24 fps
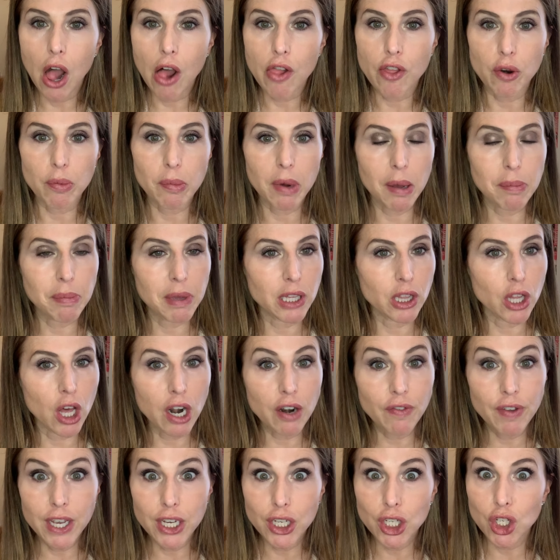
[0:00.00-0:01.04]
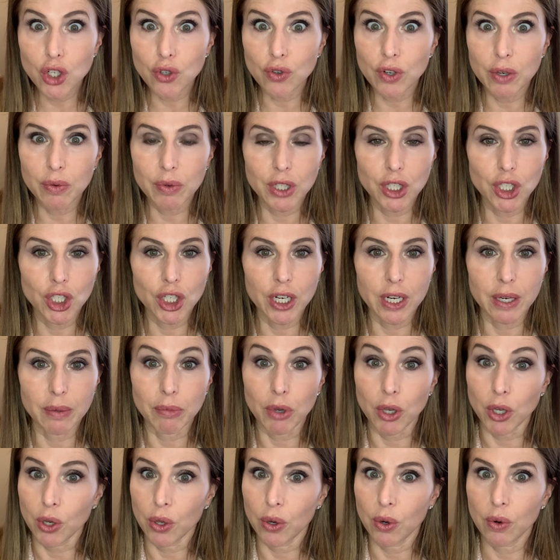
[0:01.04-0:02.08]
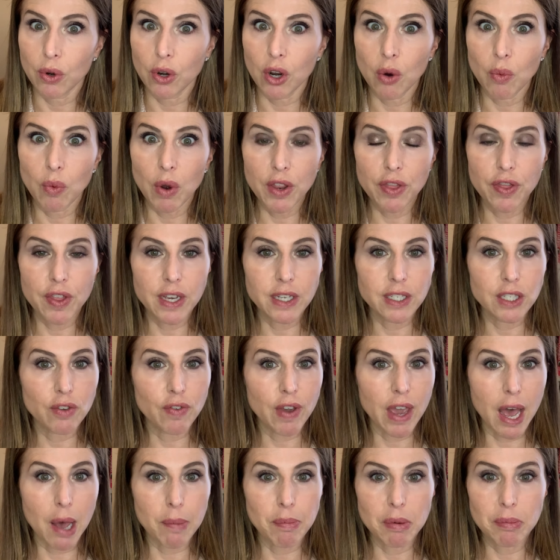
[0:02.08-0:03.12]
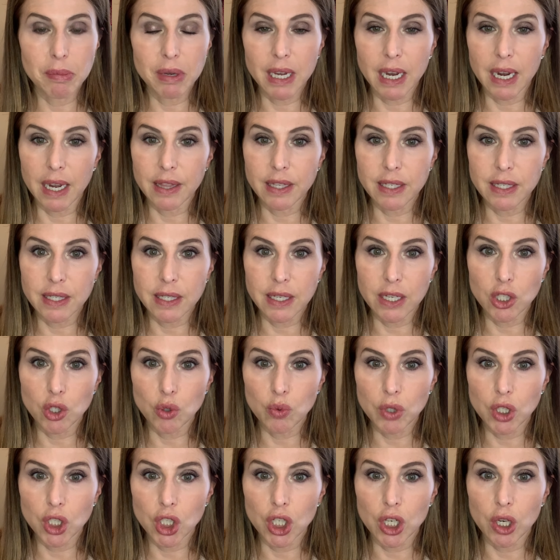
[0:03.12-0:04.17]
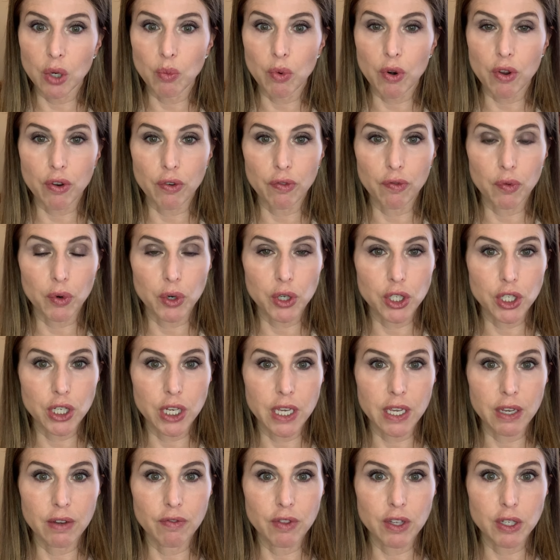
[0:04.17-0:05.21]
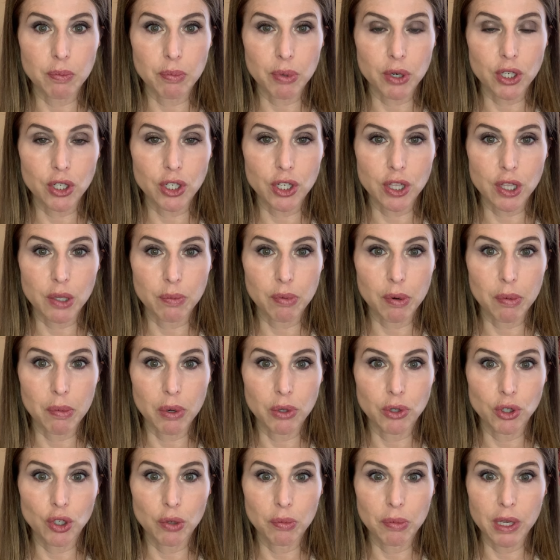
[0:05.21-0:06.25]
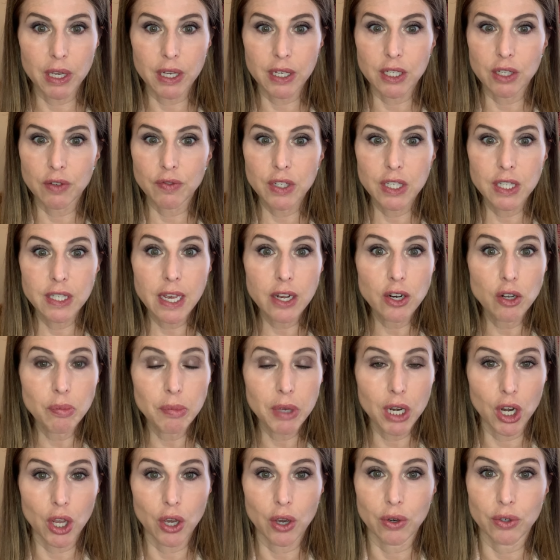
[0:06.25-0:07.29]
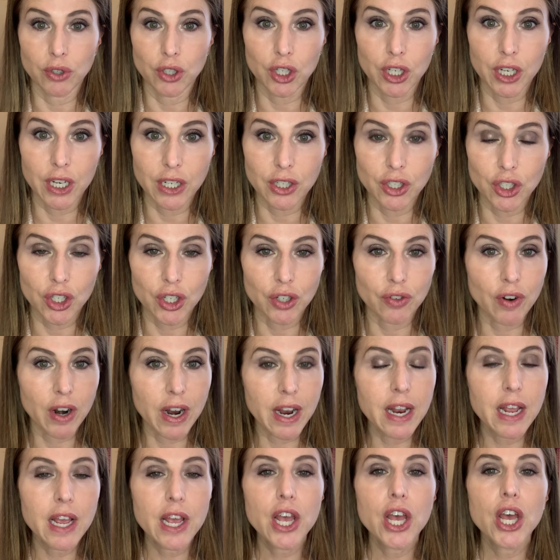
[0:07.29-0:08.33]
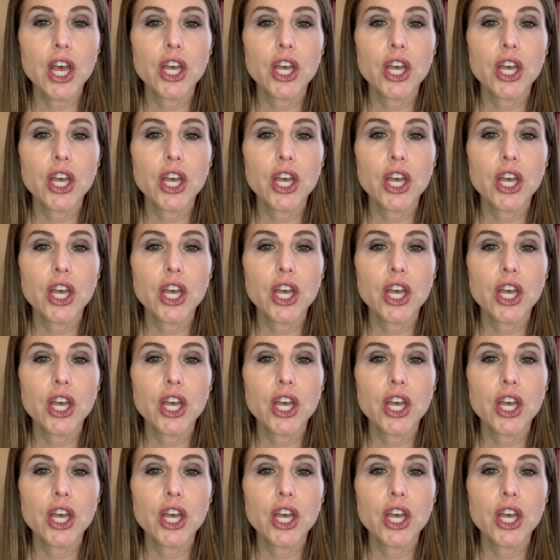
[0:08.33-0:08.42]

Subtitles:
There might be a lot of history with Jim. You don't know what things have happened behind the scenes with Jim where they're forced to give this person the promotion because of a settlement negotiation, right?